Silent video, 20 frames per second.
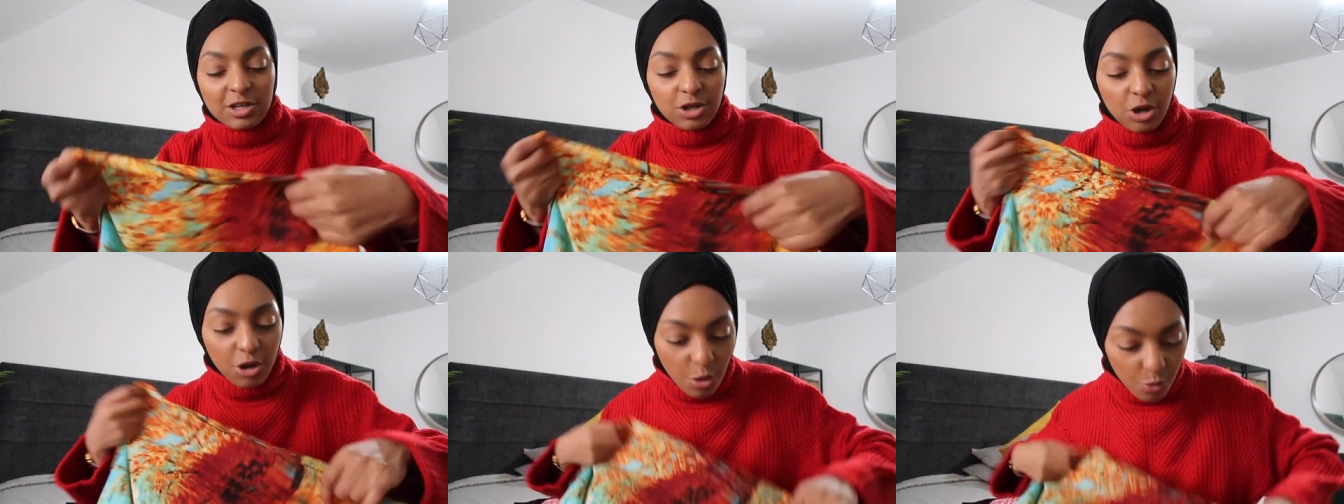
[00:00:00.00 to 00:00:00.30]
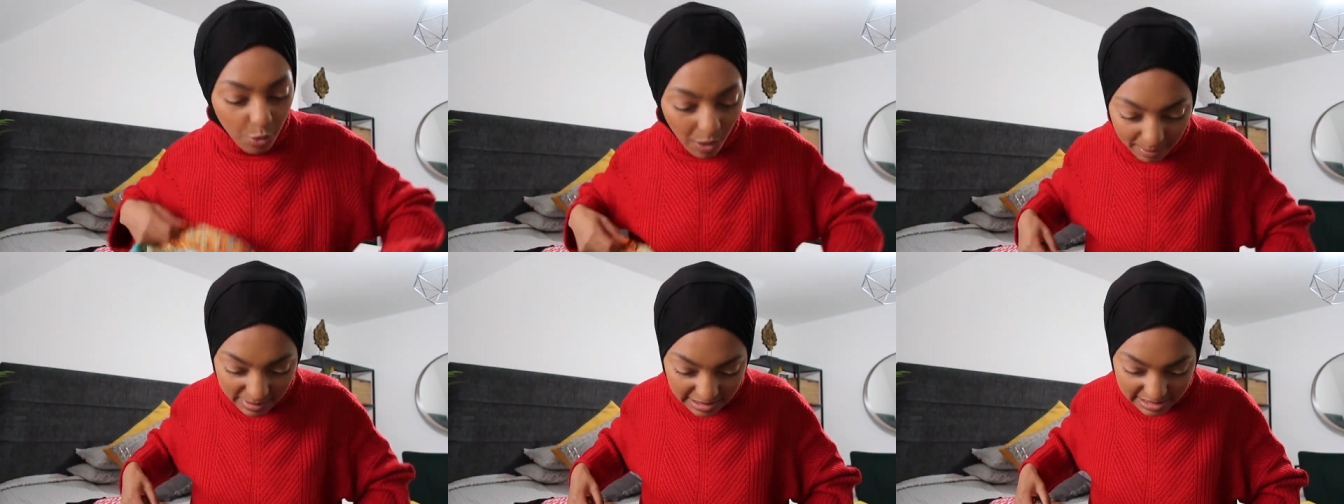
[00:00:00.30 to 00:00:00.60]
I don't
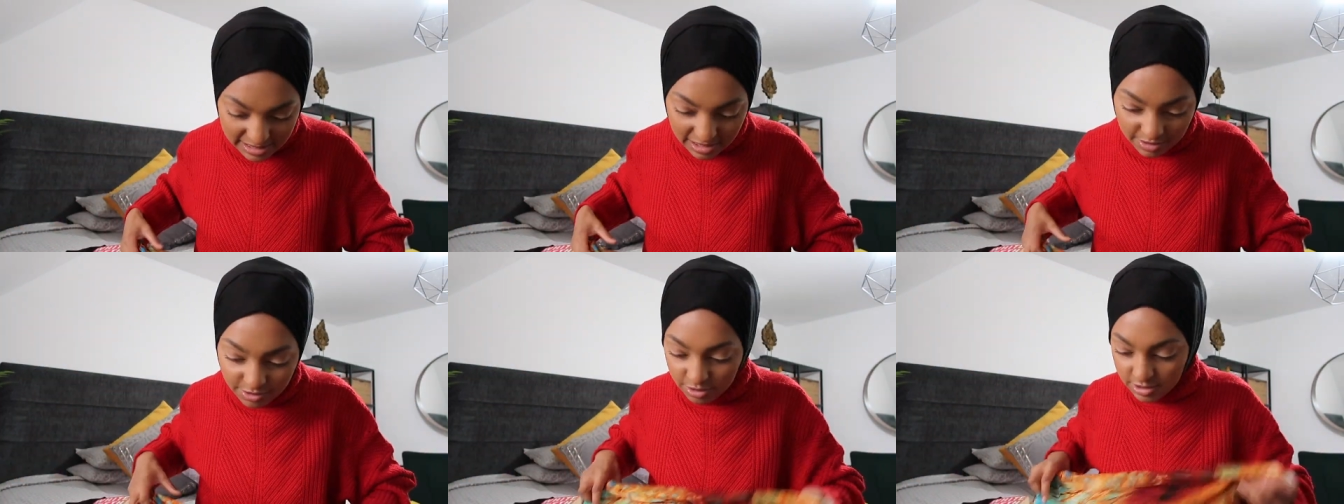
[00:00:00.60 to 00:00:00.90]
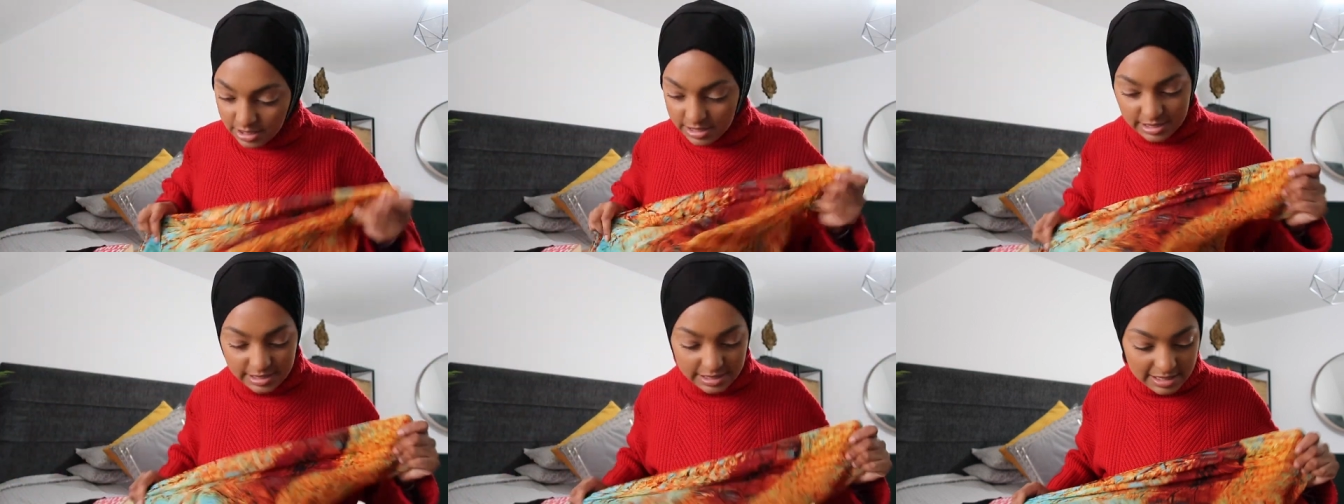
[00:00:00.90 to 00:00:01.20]
know what
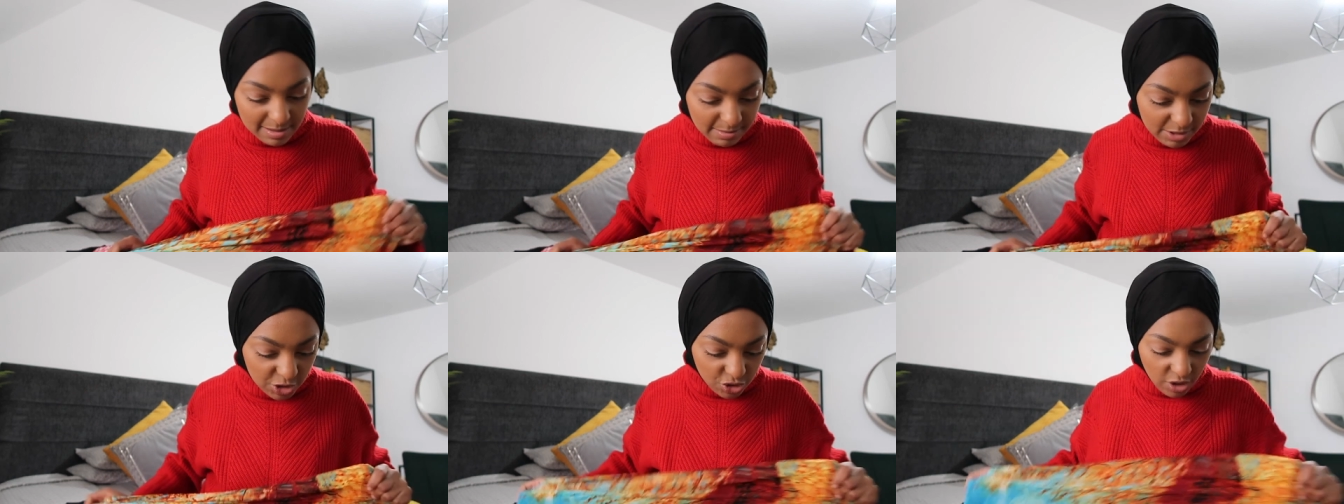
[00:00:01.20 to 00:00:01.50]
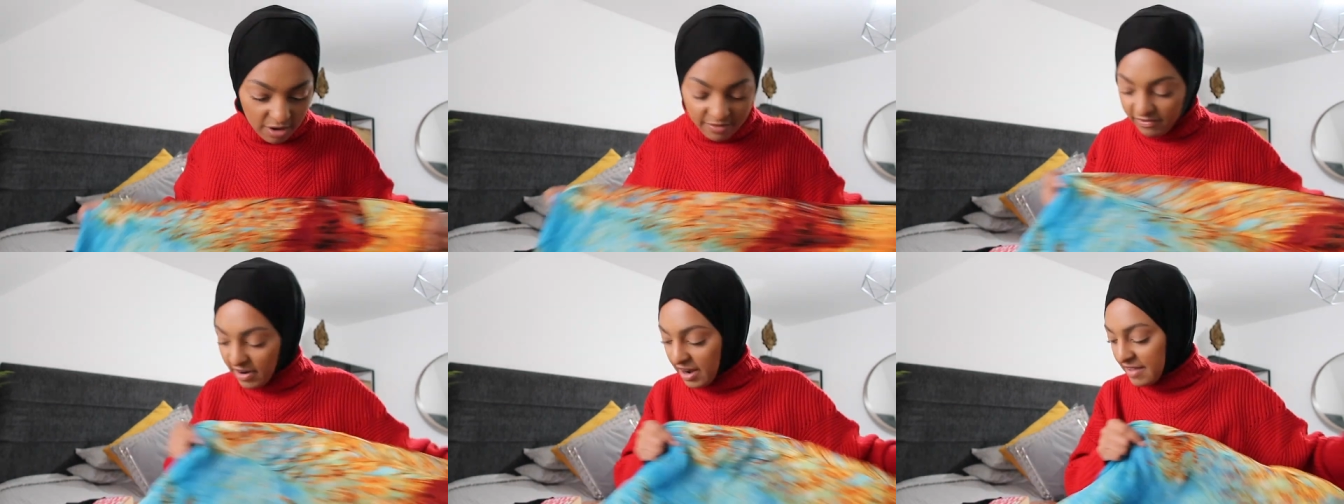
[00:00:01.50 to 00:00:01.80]
material this is. Let me
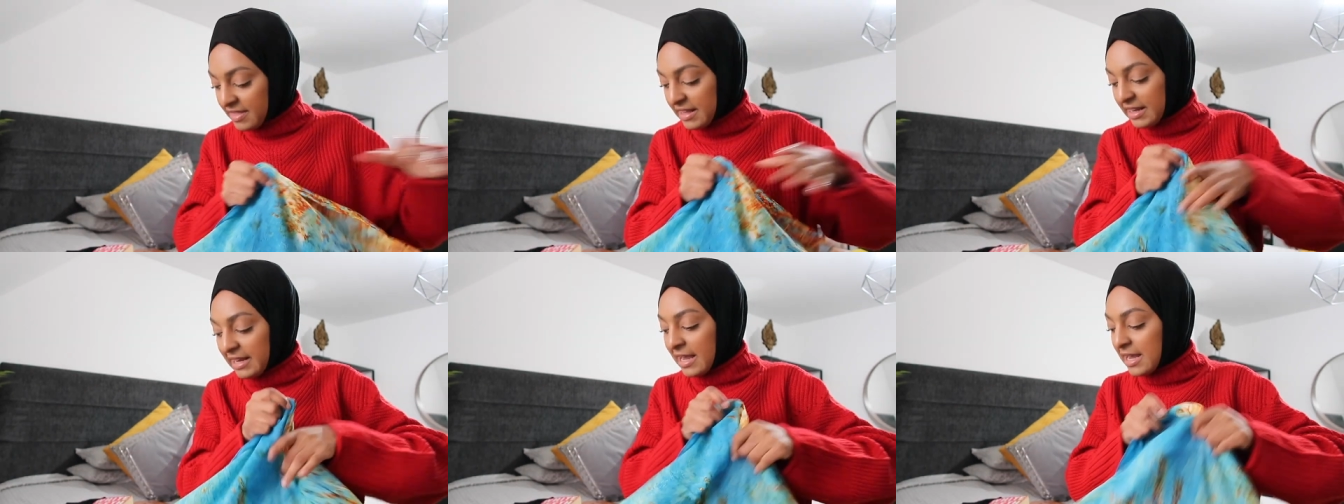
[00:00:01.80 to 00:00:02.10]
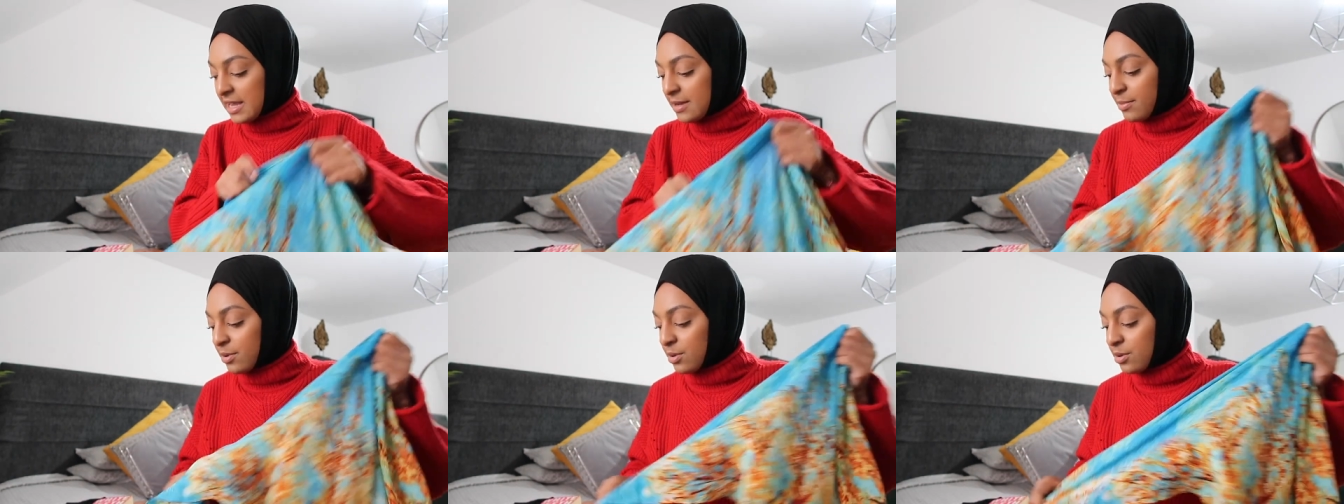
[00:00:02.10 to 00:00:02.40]
try and find the
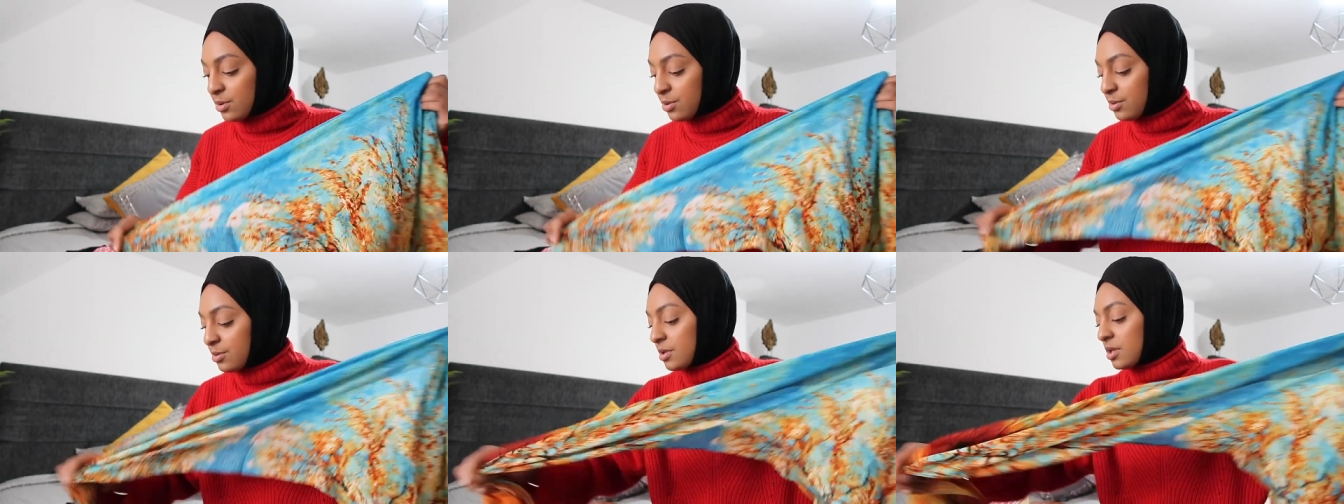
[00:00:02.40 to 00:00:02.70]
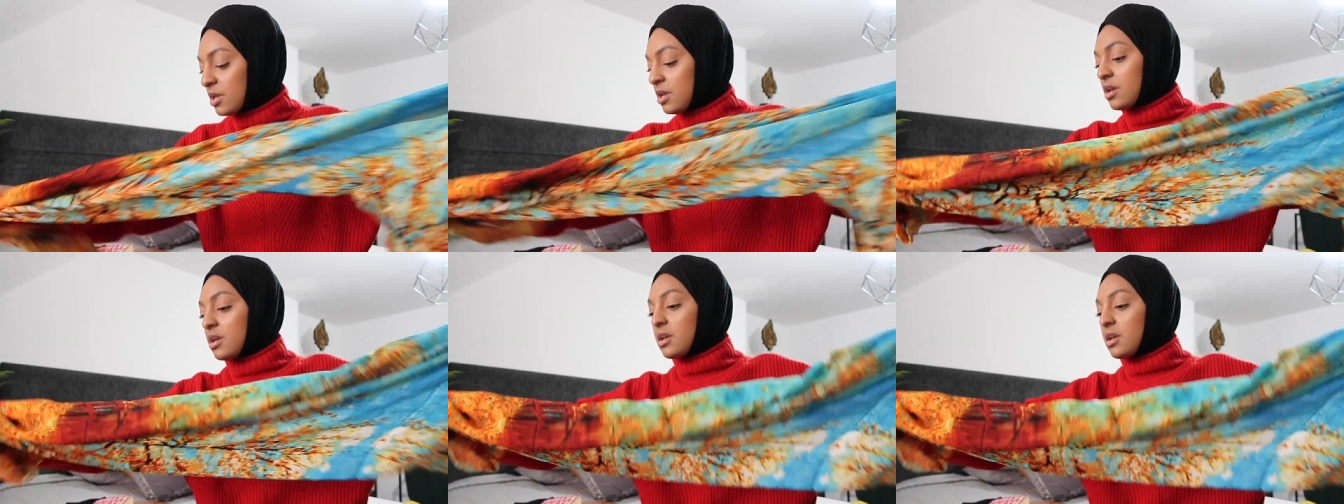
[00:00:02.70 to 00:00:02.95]
label.